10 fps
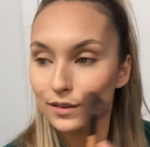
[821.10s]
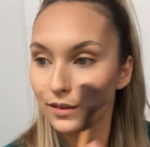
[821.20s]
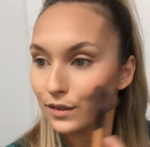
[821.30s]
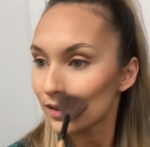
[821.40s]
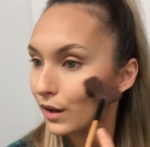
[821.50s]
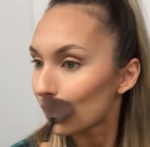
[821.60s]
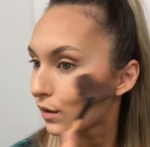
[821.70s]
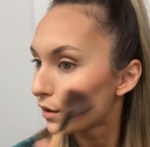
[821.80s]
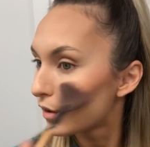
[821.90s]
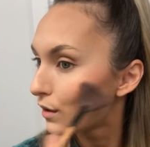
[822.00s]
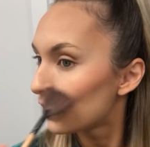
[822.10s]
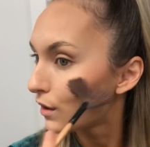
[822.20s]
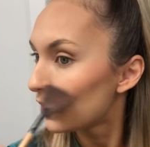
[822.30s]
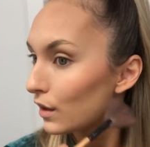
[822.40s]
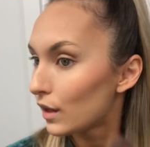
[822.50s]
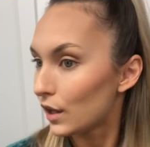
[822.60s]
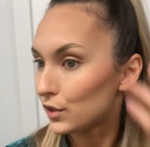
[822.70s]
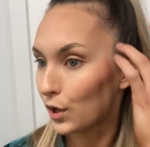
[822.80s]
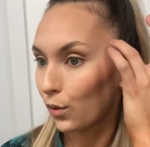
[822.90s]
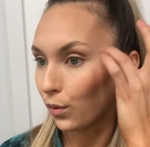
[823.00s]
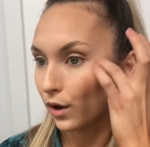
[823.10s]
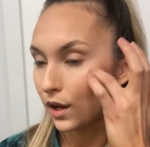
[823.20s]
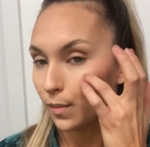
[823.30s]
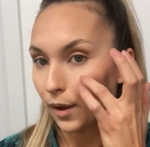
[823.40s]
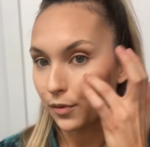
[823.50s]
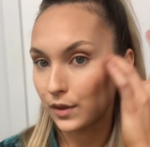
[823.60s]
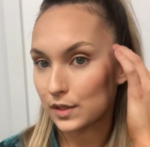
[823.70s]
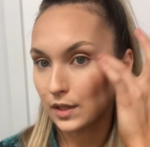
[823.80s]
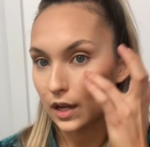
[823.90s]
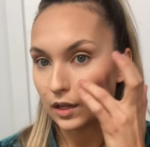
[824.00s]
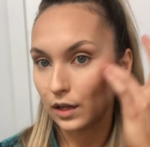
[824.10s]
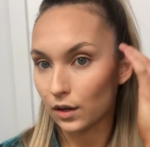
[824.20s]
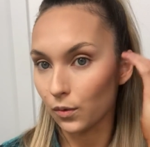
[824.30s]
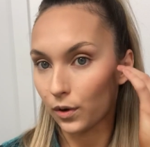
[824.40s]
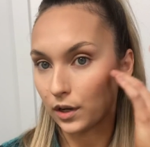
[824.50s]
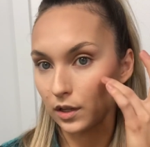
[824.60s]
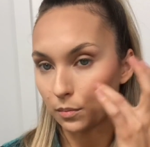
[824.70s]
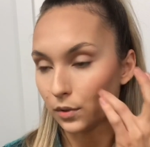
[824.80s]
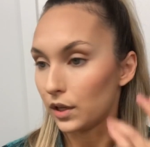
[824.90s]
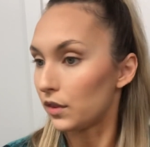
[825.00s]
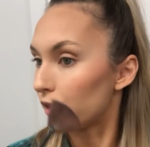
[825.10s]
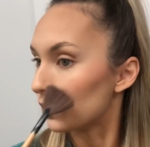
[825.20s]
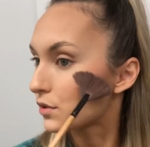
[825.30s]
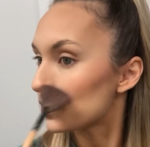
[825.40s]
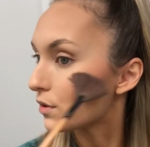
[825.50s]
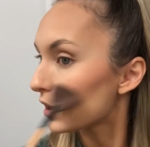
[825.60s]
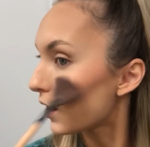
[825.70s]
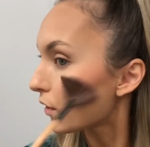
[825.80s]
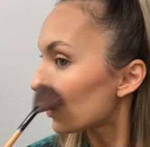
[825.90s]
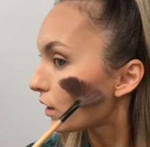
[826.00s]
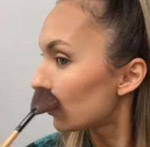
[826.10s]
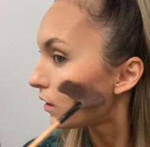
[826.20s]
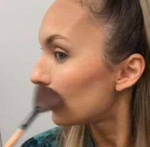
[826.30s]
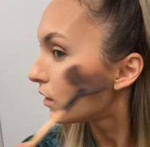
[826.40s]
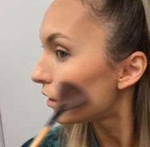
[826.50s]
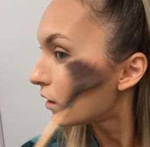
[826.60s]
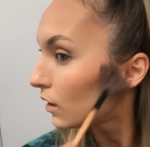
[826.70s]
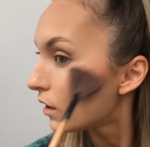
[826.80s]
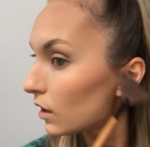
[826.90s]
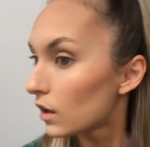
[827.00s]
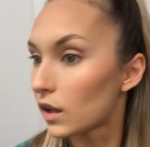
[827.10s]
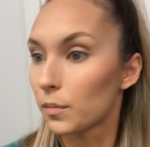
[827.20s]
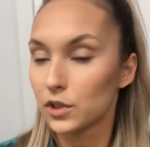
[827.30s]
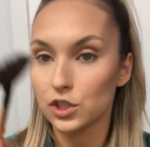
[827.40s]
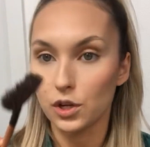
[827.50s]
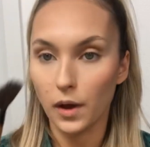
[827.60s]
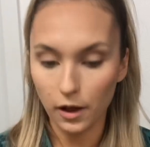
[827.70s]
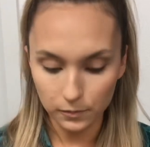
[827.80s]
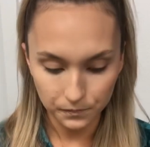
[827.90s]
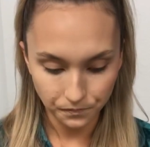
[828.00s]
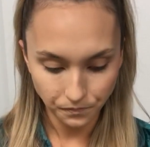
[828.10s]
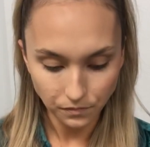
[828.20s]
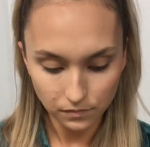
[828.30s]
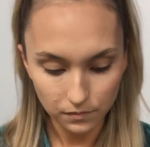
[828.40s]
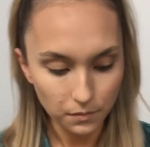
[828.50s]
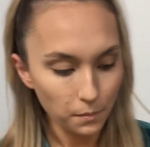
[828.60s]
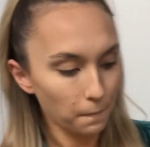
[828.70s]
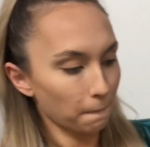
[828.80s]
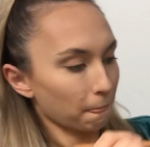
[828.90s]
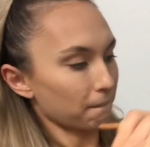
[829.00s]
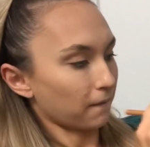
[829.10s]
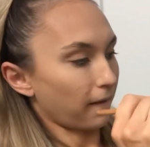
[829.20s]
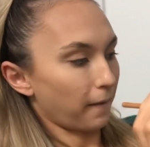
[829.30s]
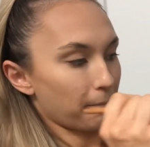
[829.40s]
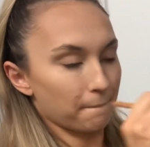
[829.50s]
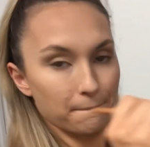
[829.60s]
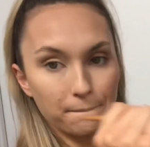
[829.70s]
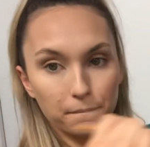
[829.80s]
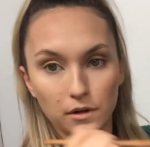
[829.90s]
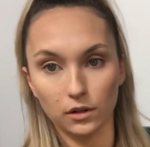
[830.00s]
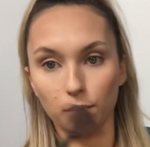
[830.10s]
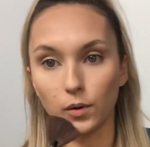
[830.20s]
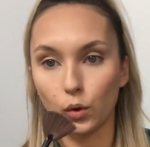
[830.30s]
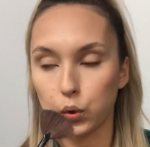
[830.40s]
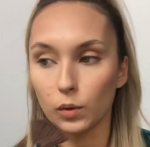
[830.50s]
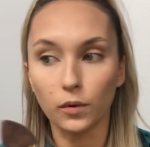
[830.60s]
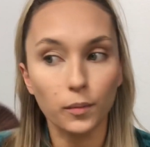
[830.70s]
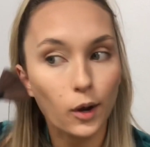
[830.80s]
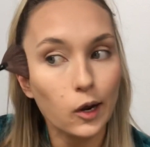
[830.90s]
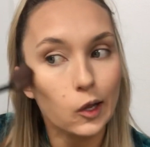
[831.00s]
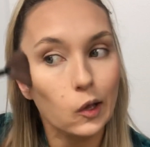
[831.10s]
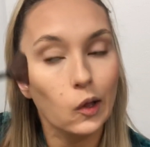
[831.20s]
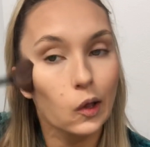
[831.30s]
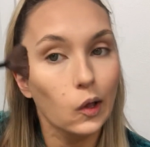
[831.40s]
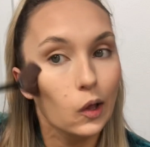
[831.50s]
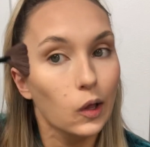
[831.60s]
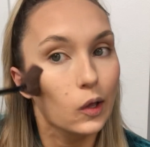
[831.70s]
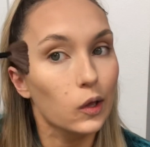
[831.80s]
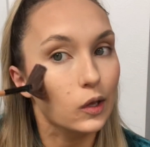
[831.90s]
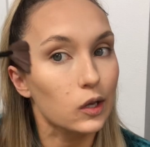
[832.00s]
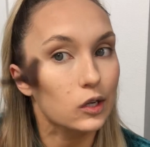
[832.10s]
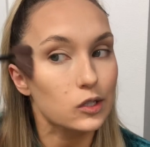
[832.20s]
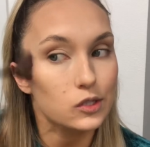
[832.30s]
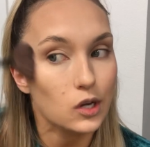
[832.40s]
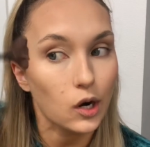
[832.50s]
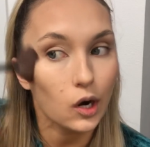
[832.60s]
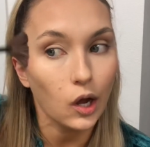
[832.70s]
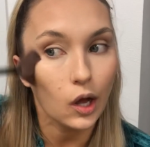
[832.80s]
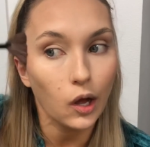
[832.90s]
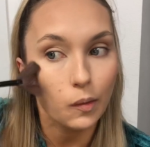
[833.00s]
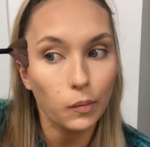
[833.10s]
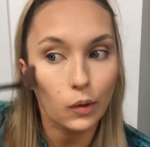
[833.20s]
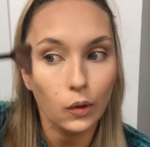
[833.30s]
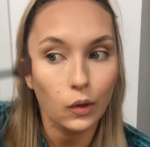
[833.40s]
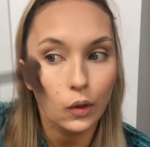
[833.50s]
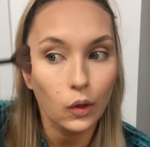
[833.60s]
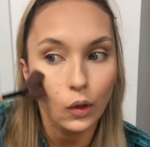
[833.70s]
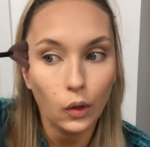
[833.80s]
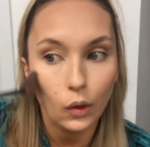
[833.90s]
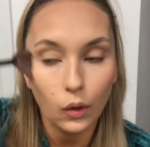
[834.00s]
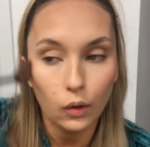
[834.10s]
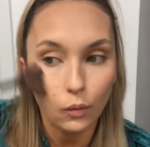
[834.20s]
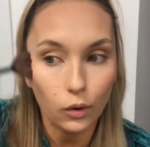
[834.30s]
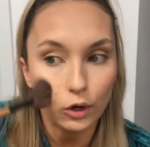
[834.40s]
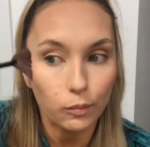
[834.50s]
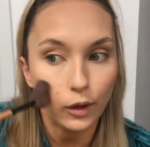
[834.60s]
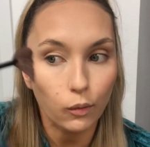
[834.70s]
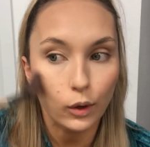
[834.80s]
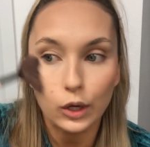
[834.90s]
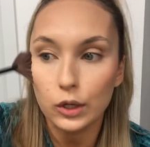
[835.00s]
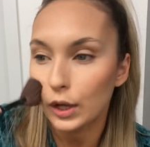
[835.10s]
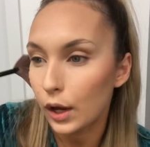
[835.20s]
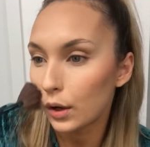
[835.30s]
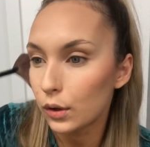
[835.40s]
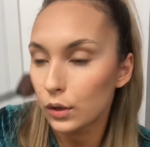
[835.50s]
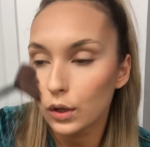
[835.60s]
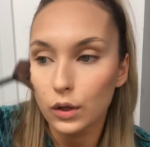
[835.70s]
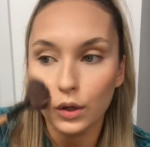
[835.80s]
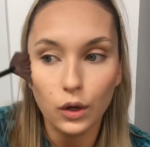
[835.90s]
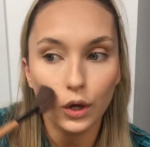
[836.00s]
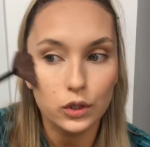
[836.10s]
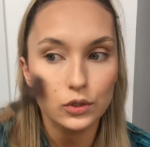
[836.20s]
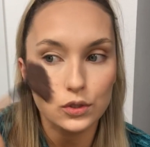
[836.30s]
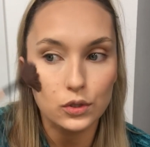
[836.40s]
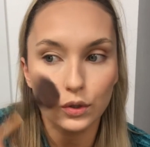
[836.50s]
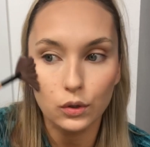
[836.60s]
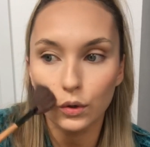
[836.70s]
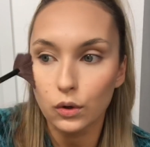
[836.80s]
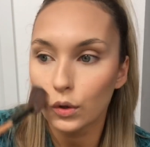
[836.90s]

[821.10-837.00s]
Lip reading: So, and don't worry about this line here. We're gonna blend those 2 together. And I'm gonna show you how. Okay, put a little more product. Again, I start up and work my way down onto